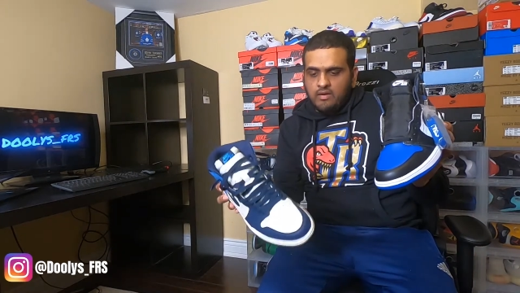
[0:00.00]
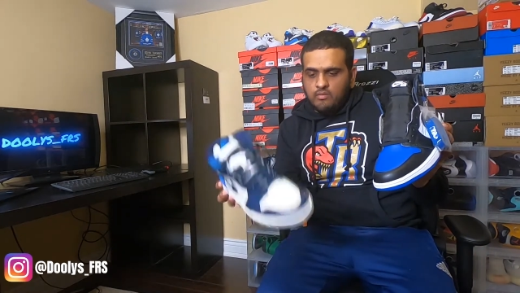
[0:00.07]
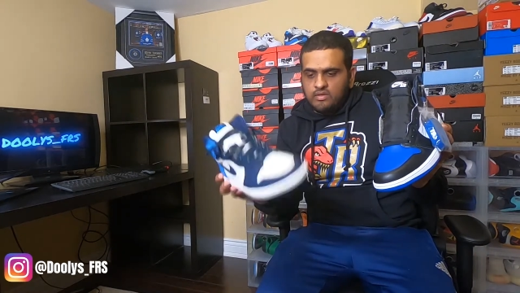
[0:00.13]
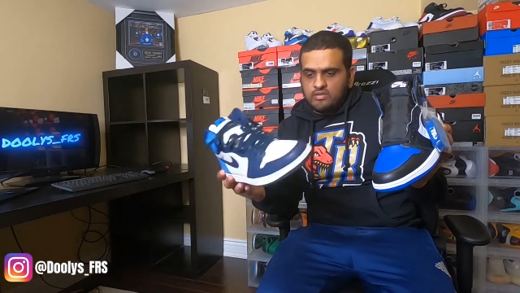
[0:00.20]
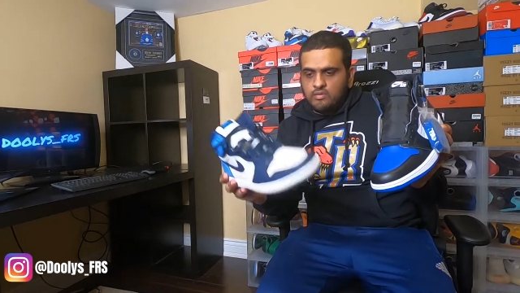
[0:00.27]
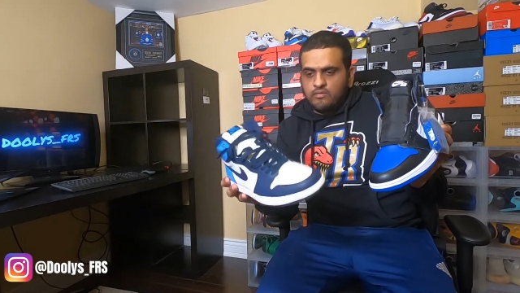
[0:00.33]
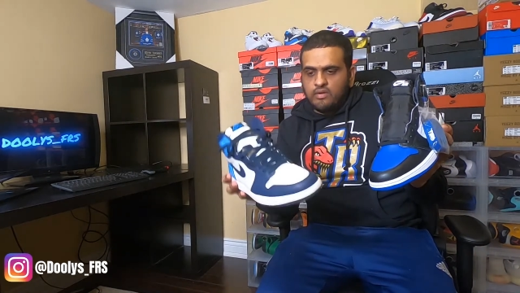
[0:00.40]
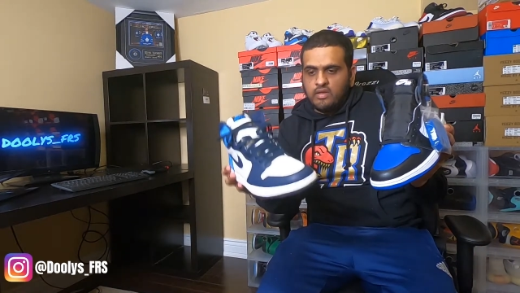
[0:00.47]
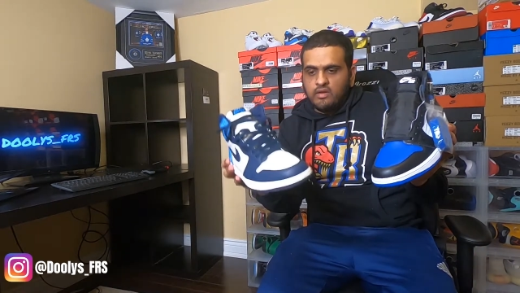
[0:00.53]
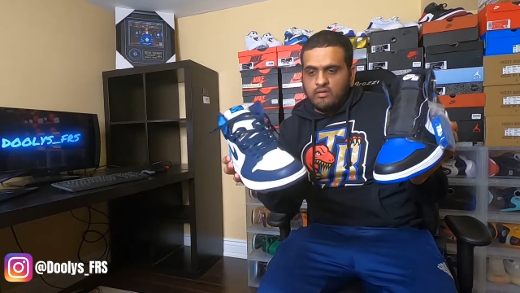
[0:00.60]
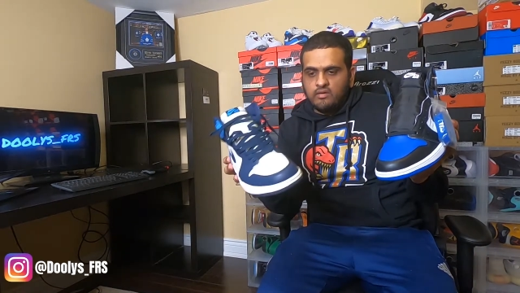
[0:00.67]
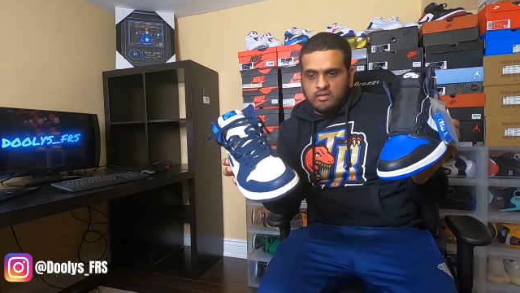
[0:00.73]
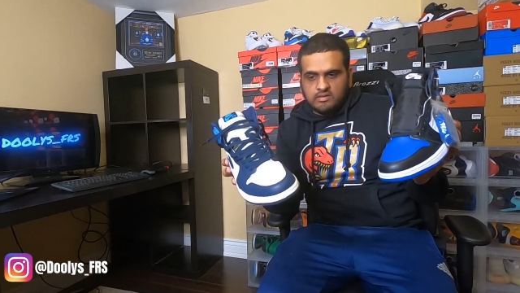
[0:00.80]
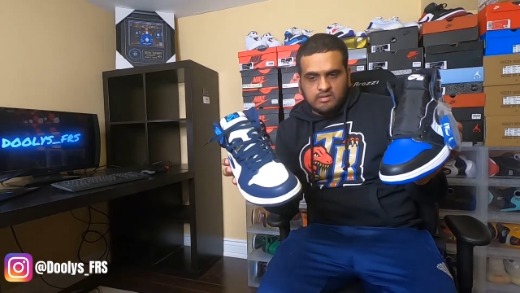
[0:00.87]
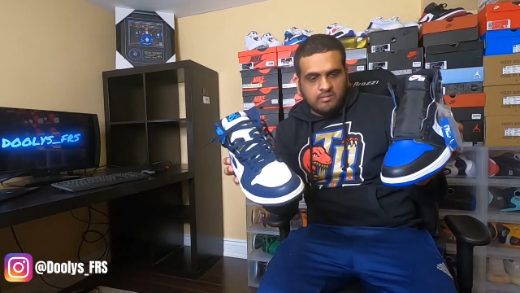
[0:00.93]
whereas over here
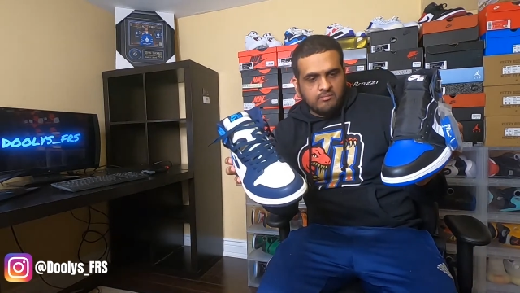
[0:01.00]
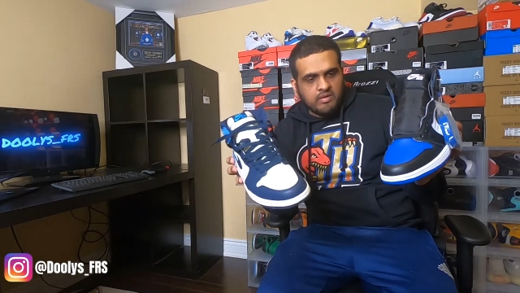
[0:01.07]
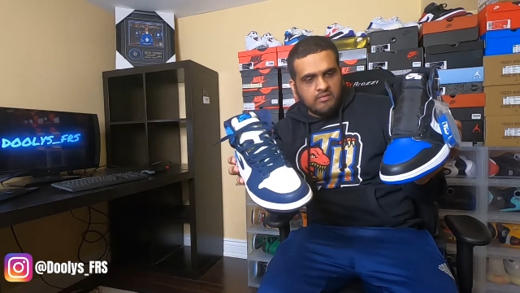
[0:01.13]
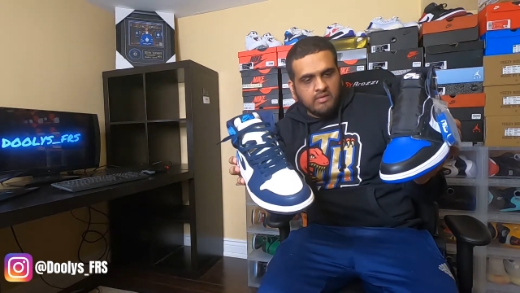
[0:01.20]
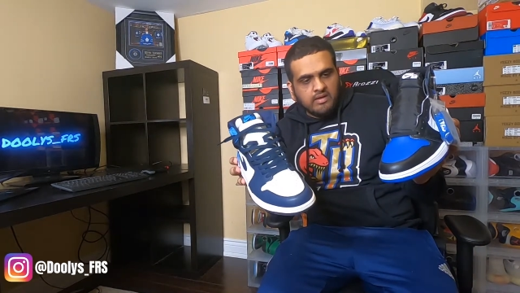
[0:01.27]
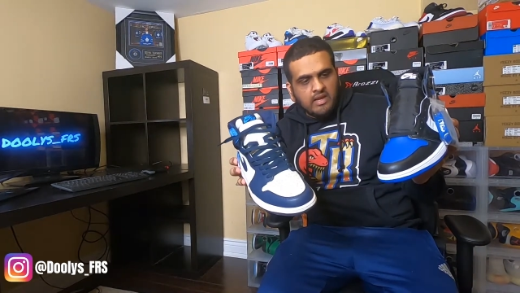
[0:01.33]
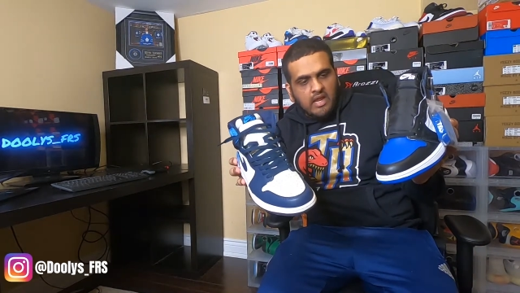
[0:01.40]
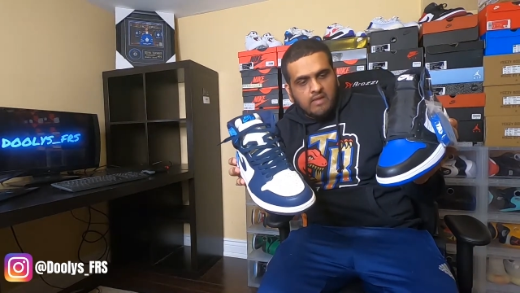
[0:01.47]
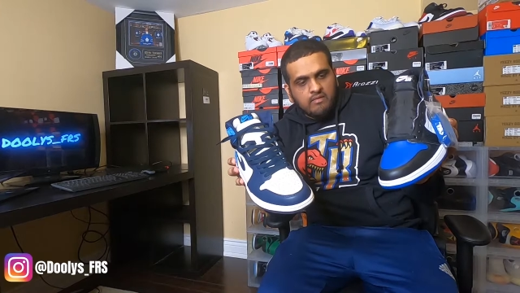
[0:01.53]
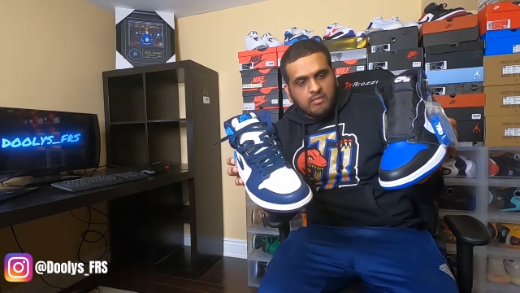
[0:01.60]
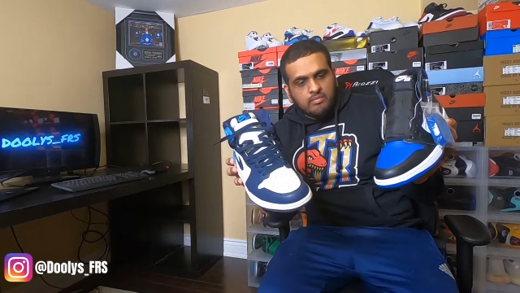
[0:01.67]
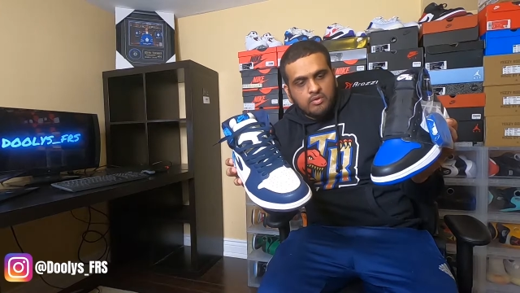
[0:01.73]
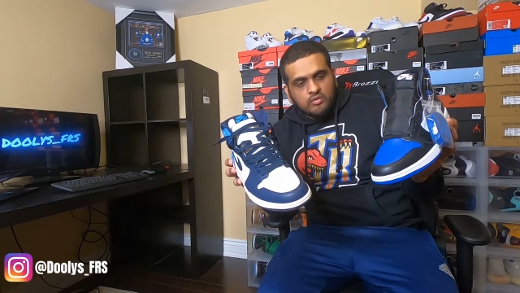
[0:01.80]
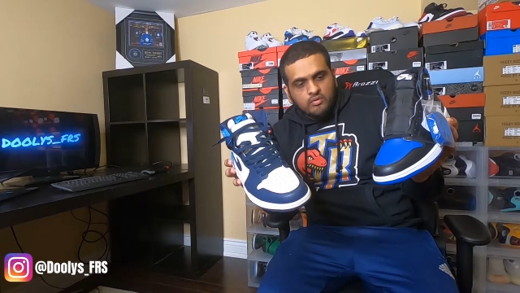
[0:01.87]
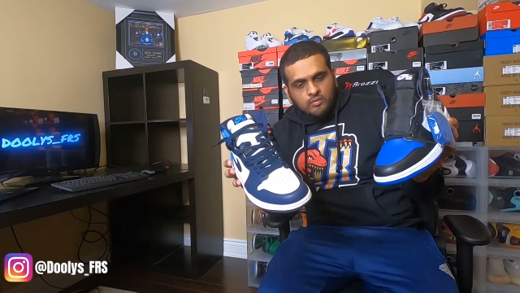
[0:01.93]
it's a bit of a navy
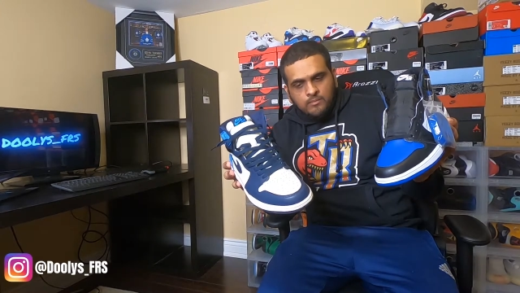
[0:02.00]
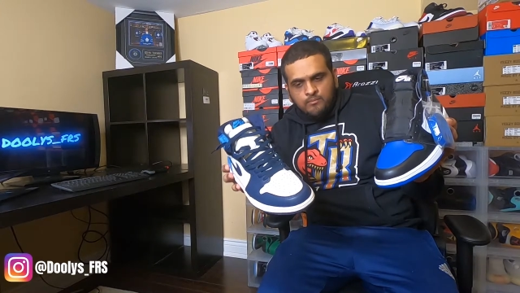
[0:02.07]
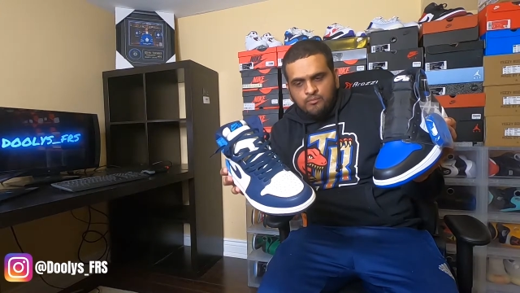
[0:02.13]
blue.